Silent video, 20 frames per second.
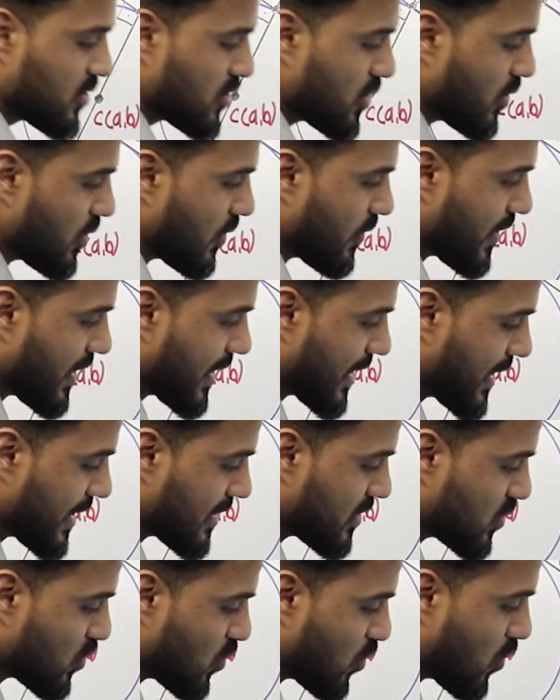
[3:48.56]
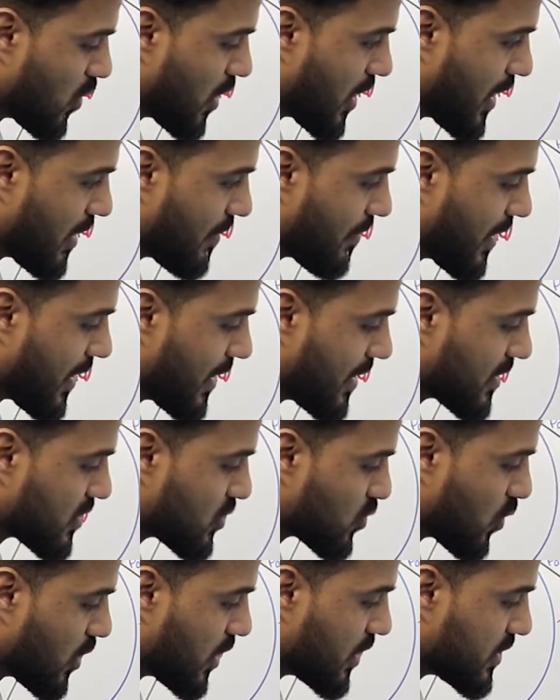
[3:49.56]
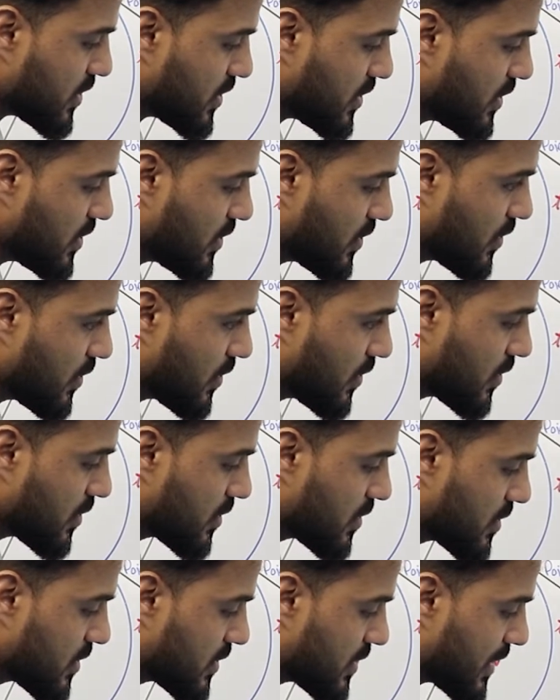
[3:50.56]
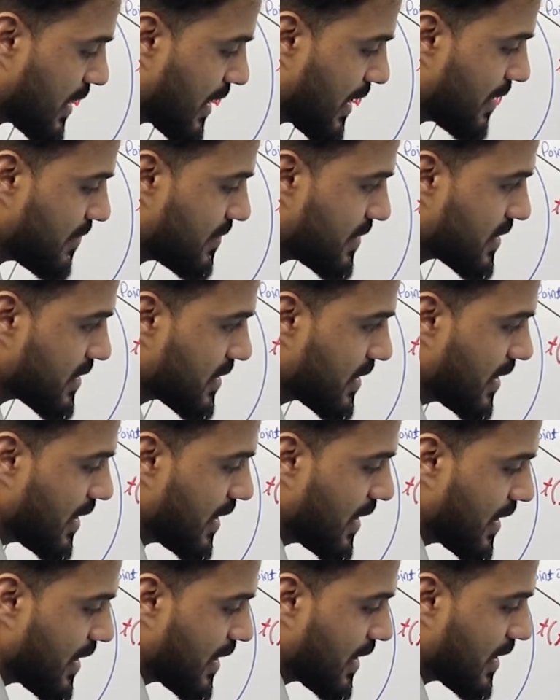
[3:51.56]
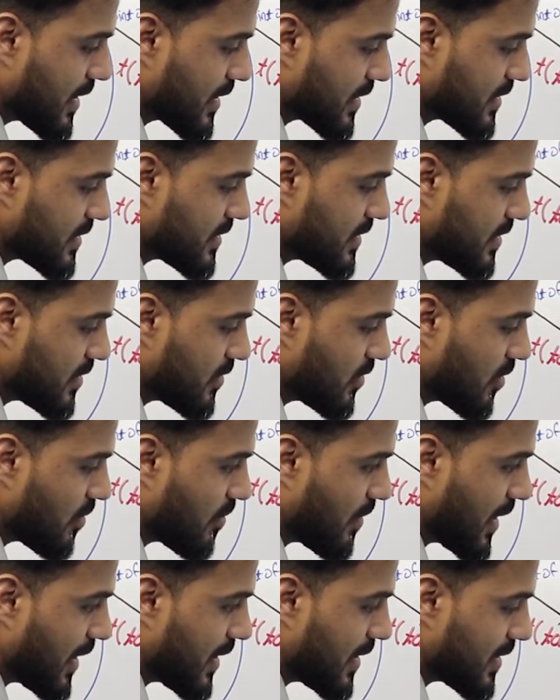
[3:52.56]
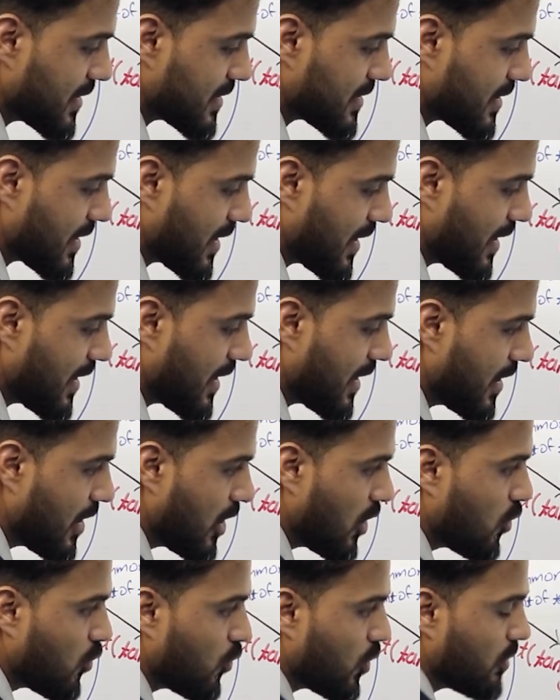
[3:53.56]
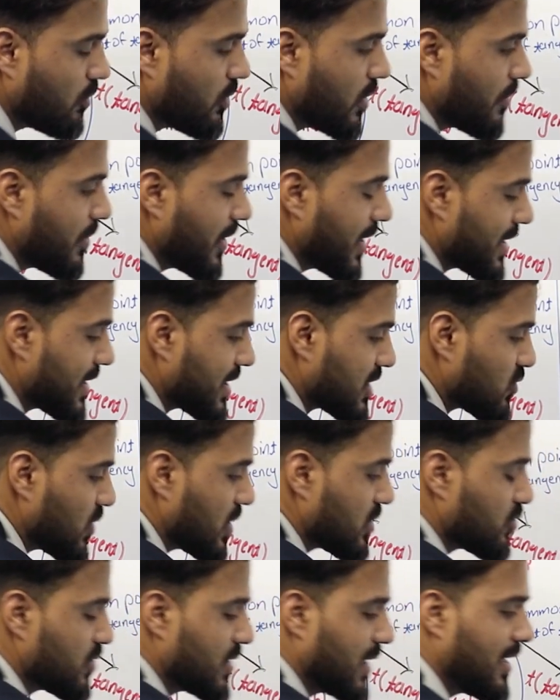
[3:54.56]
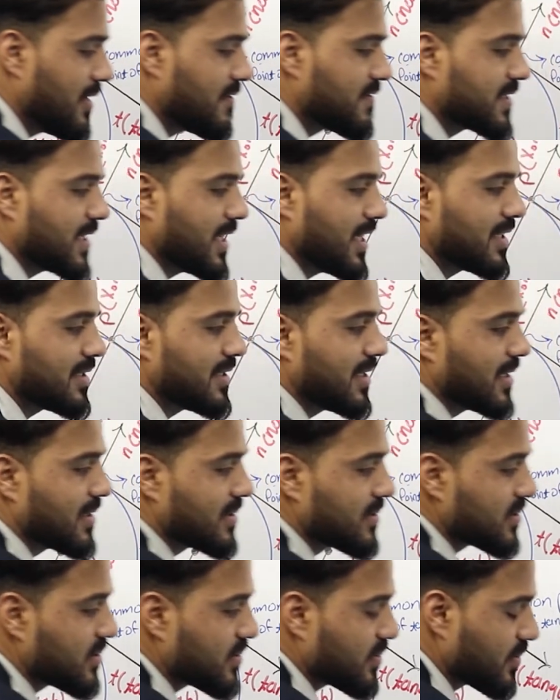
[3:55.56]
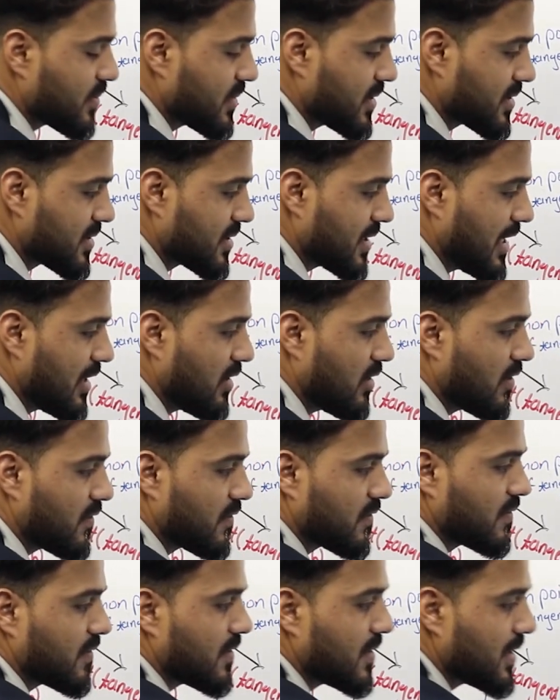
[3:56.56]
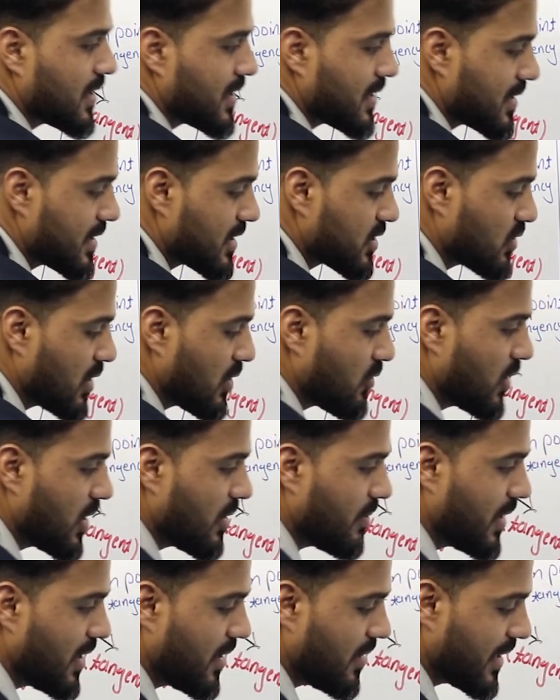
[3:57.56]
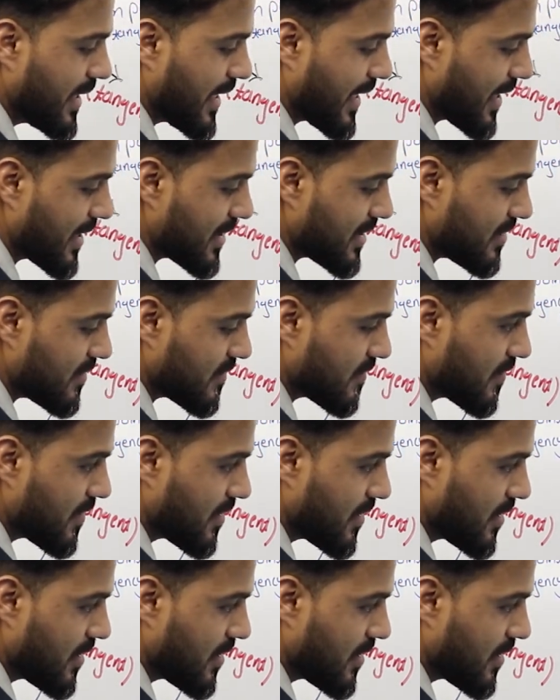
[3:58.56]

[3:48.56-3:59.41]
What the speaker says: So we will get y minus y0 times x0 minus a. When we bring this one to the left side, the sign of this one will be negative.